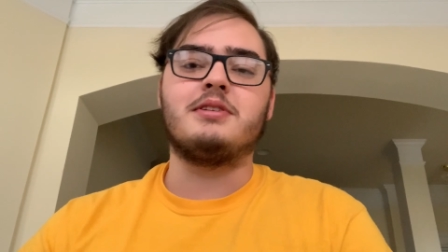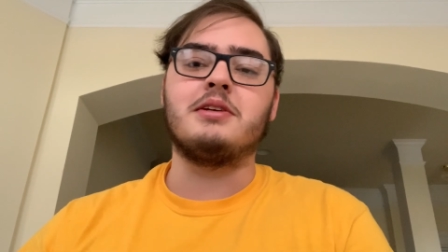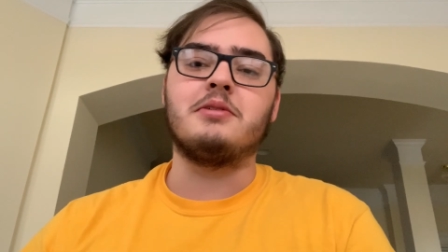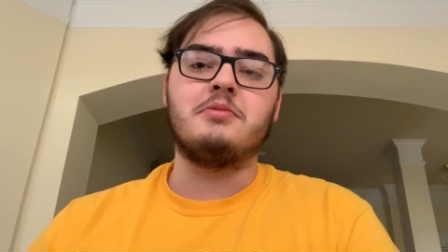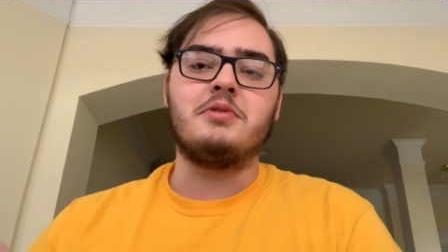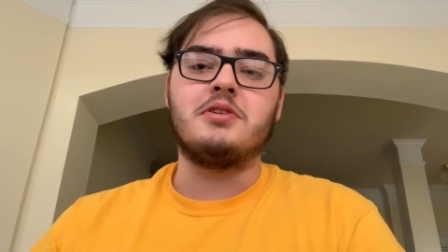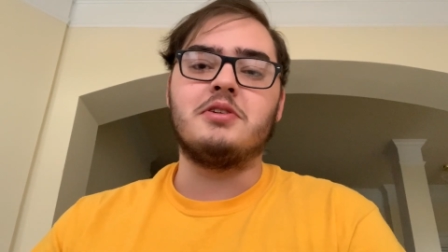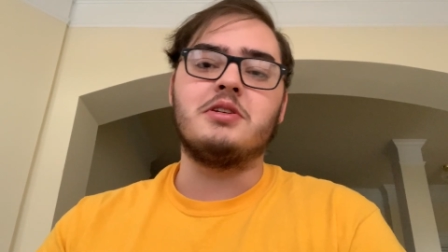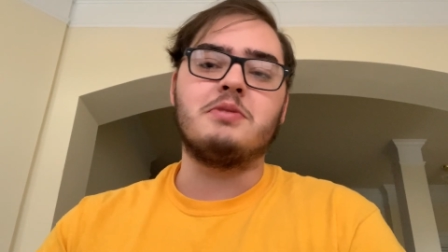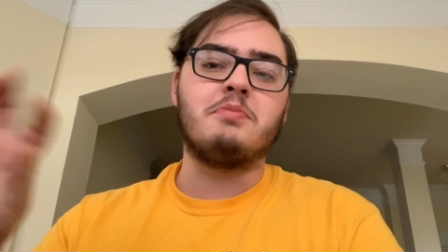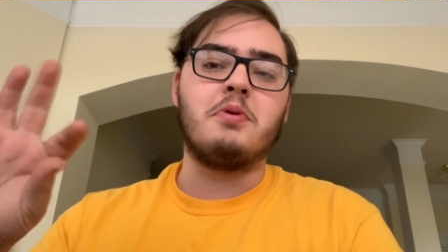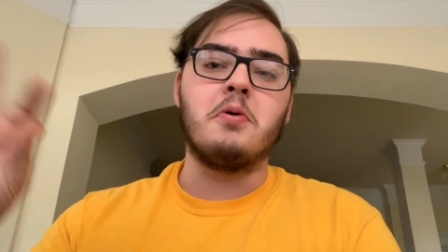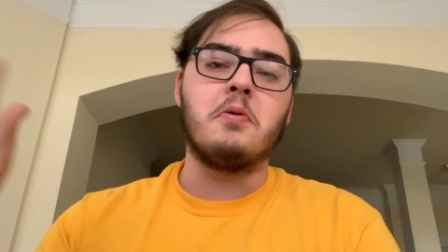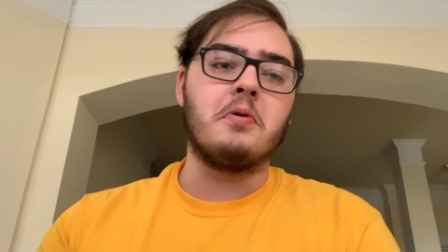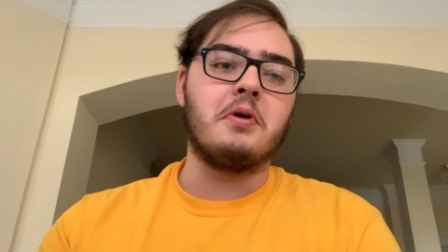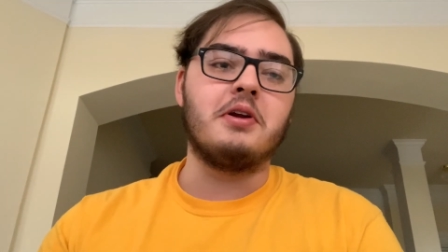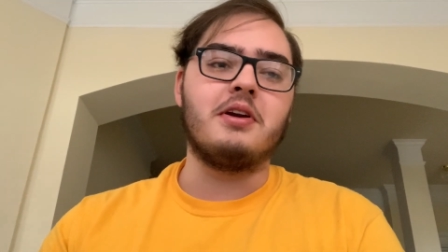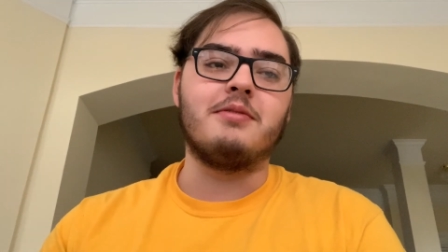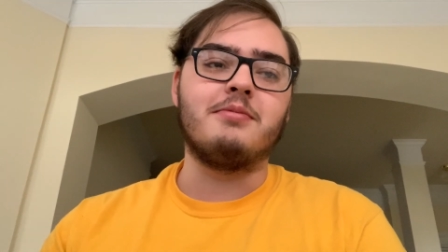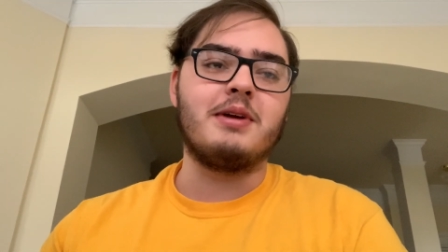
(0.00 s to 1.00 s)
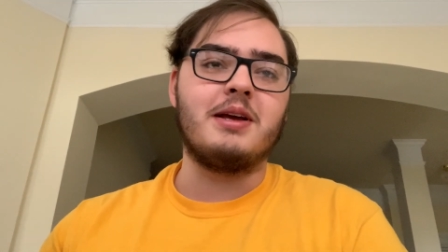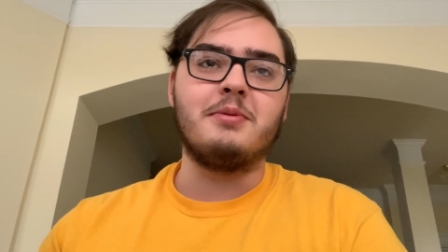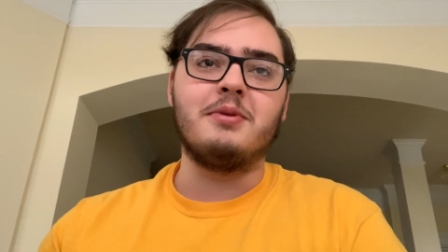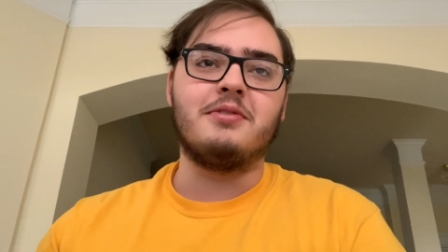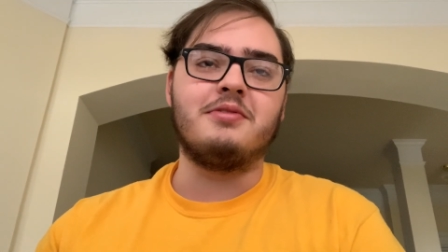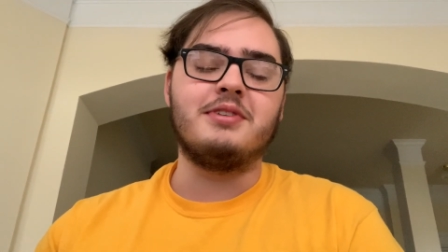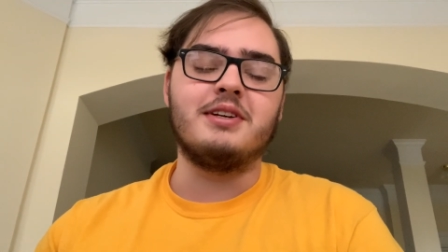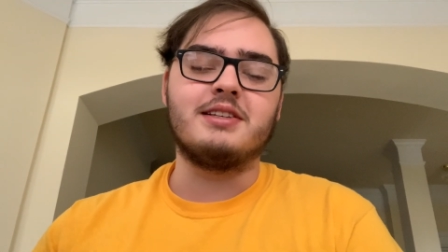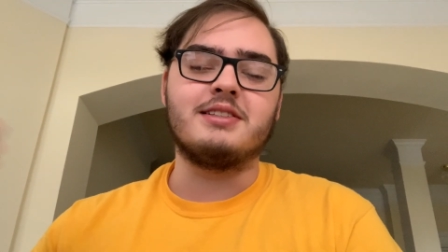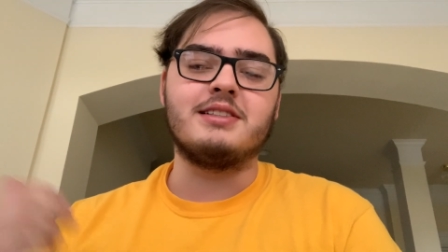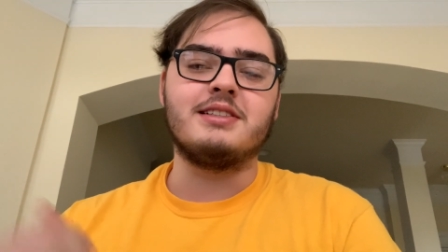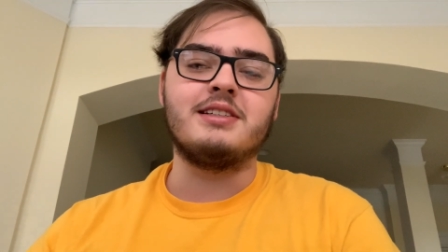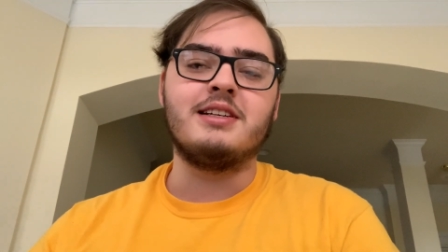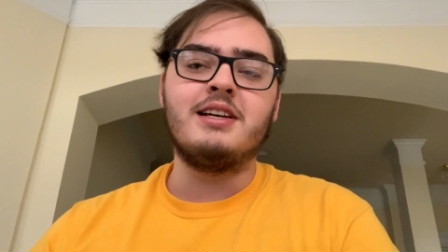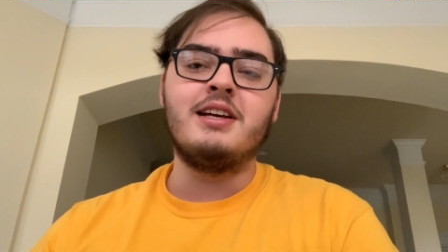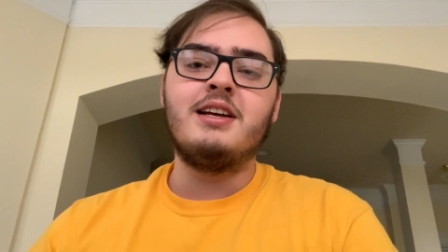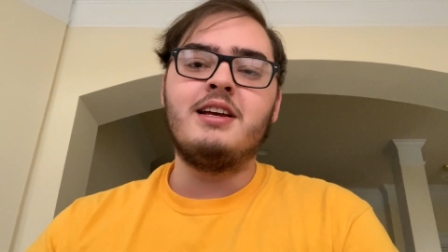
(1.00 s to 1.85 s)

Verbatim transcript: something you can just pour in and maybe it'll fix it.